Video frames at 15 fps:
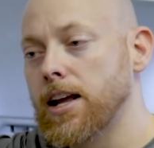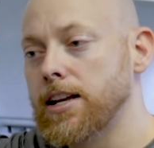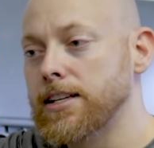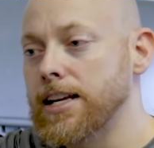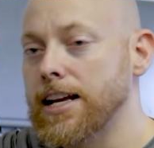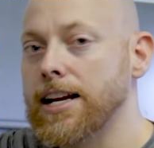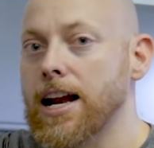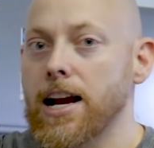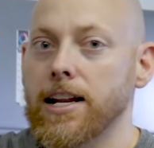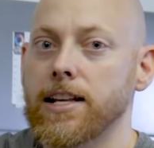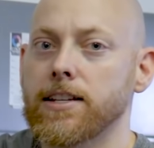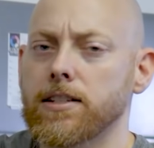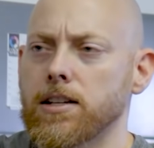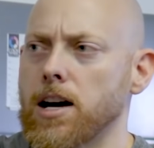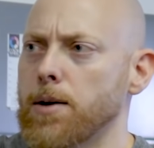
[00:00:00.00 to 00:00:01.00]
and take it out of
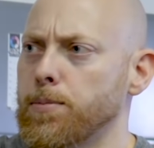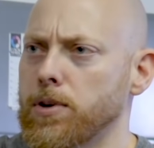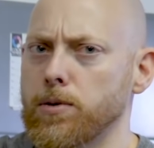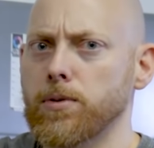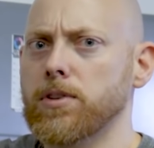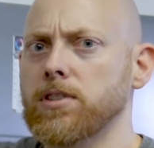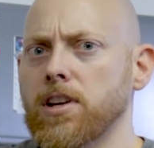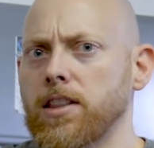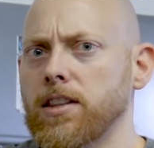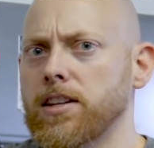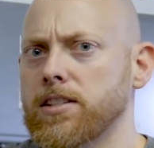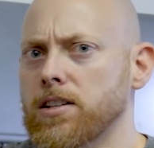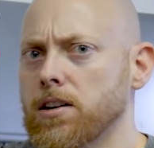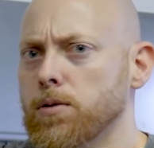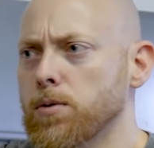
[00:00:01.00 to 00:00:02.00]
e-stop, and it would suddenly
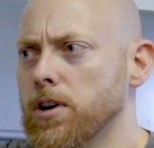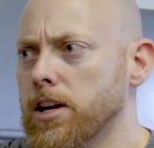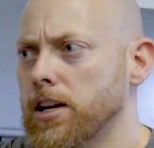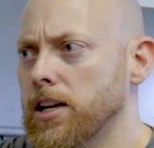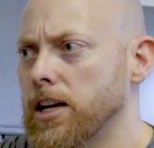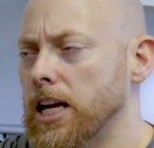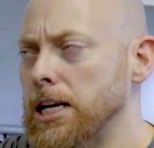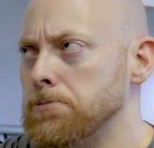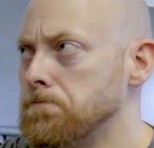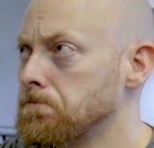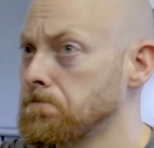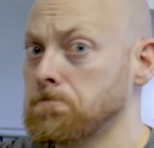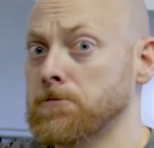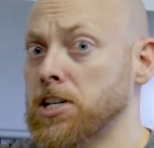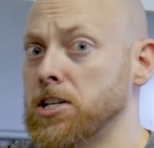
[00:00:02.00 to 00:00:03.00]
start working again.
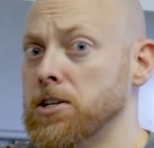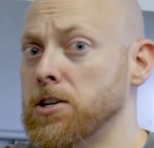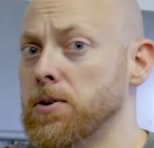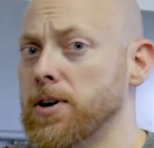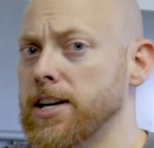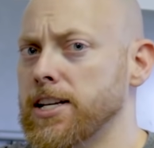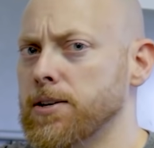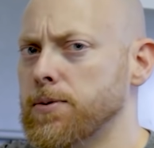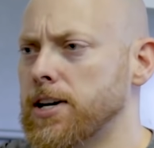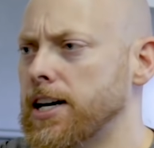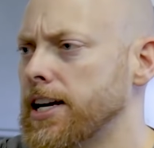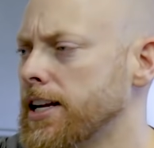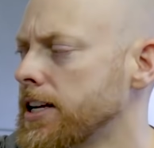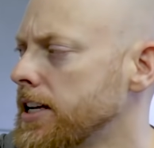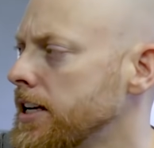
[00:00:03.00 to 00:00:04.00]
No idea why.